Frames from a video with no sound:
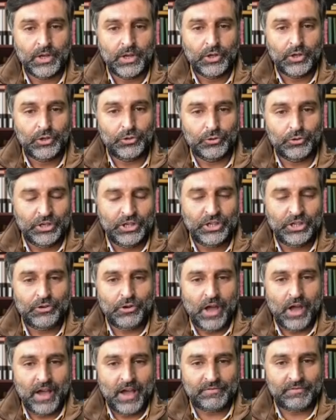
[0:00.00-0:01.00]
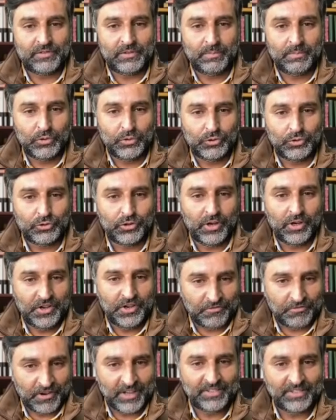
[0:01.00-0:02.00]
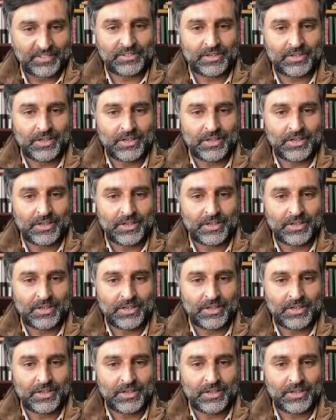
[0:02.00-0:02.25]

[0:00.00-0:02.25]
You need to have the mutual trust.